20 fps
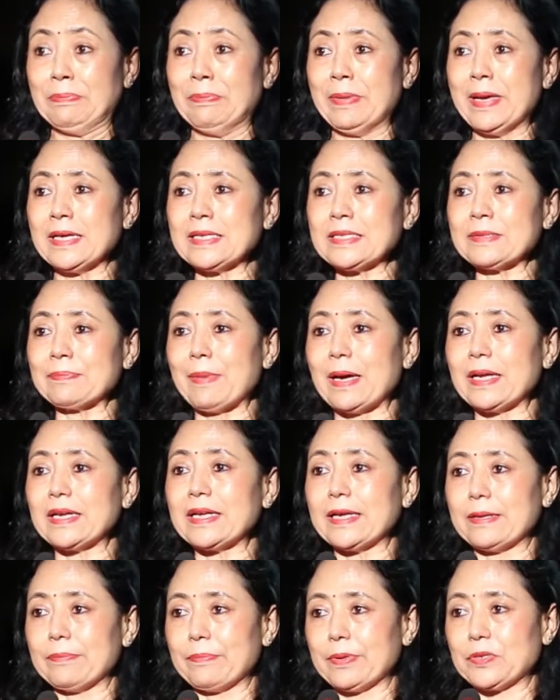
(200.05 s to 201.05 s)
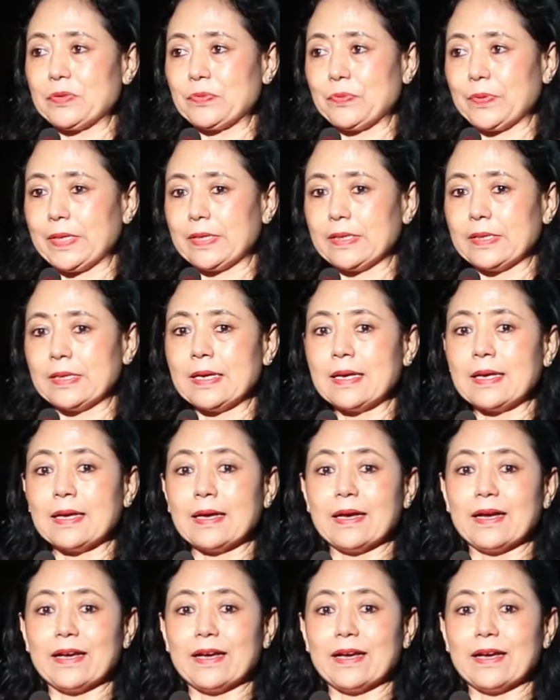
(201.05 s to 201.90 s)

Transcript: makes money in between.